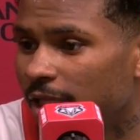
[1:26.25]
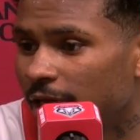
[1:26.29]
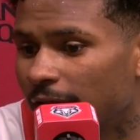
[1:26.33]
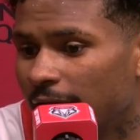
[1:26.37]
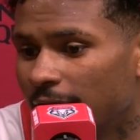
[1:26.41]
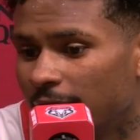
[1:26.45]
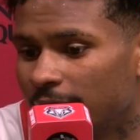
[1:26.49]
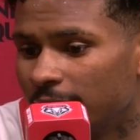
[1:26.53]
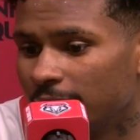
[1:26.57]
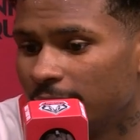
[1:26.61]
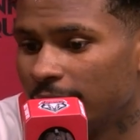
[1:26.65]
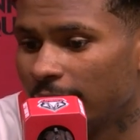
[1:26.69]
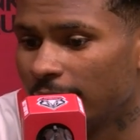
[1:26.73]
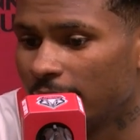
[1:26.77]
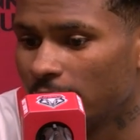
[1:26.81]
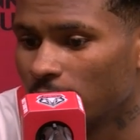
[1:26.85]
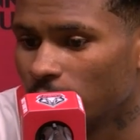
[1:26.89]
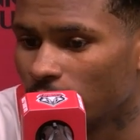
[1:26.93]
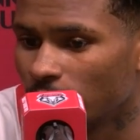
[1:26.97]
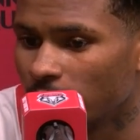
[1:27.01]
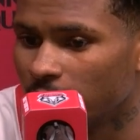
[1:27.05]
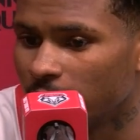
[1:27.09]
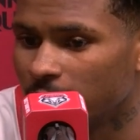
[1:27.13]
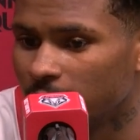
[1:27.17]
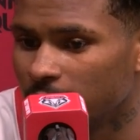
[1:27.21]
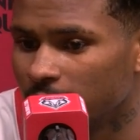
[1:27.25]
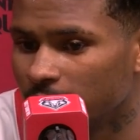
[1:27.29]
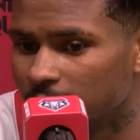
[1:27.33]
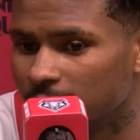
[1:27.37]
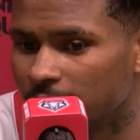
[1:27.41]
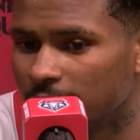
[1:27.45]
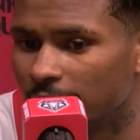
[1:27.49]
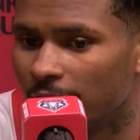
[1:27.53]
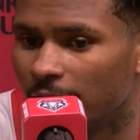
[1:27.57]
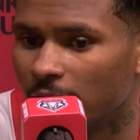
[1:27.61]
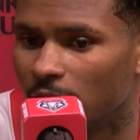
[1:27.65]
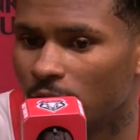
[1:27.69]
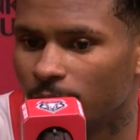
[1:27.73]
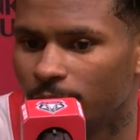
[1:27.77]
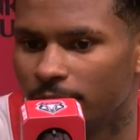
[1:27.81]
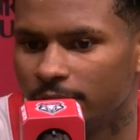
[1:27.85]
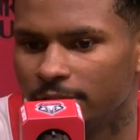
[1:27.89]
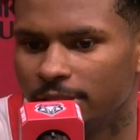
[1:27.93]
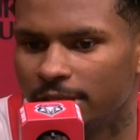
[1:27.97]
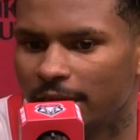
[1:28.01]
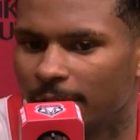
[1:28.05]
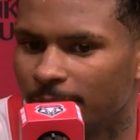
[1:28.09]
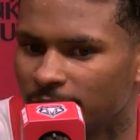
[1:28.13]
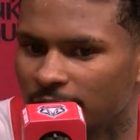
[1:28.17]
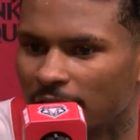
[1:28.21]
They gotta run and get to the help,
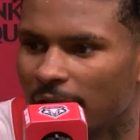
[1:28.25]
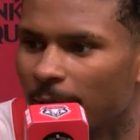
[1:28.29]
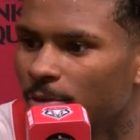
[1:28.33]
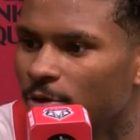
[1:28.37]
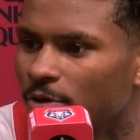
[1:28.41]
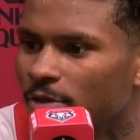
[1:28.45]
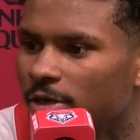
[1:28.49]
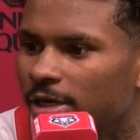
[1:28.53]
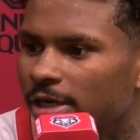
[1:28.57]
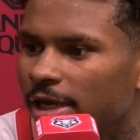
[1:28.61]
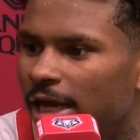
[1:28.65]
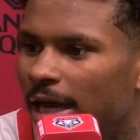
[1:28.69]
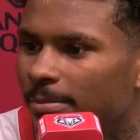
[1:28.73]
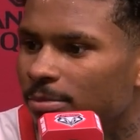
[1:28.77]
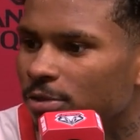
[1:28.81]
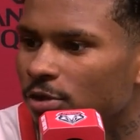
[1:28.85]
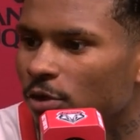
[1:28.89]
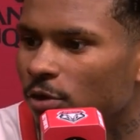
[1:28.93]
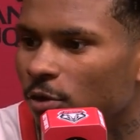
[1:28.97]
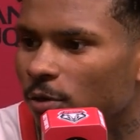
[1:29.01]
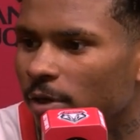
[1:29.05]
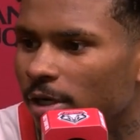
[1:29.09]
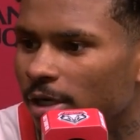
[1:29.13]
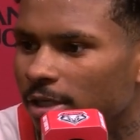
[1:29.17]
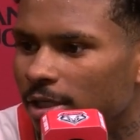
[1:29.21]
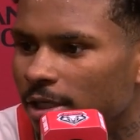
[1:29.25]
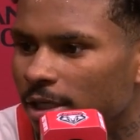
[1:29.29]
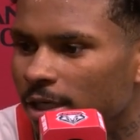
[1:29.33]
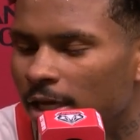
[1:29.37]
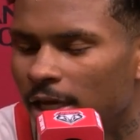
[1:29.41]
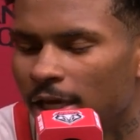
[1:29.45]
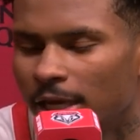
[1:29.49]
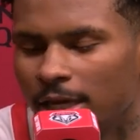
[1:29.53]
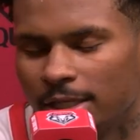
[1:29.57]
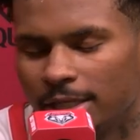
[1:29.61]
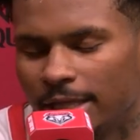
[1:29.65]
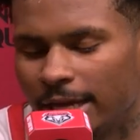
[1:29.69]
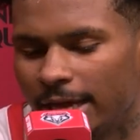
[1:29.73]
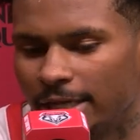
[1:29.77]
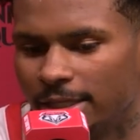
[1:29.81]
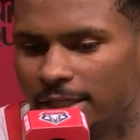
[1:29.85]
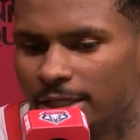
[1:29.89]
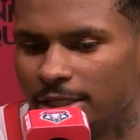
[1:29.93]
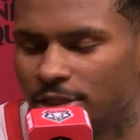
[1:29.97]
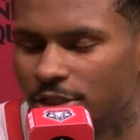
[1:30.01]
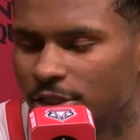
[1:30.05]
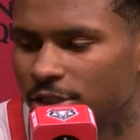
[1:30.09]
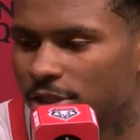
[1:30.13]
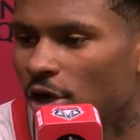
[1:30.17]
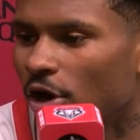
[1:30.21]
and then I'm stopping on a dime so quickly that
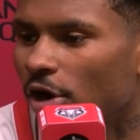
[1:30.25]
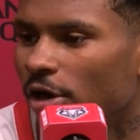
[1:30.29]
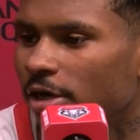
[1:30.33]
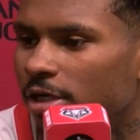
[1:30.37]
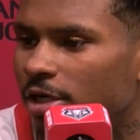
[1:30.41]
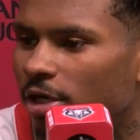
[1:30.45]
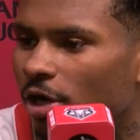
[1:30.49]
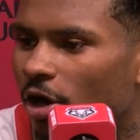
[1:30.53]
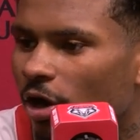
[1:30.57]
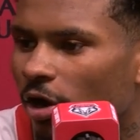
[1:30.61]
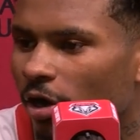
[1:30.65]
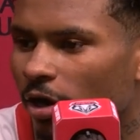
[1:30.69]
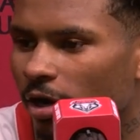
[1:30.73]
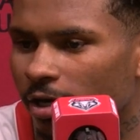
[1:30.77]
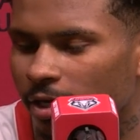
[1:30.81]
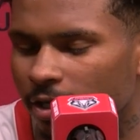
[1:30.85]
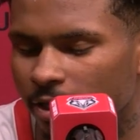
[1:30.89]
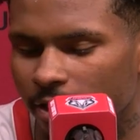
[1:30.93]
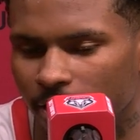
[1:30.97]
it's just hard to guard.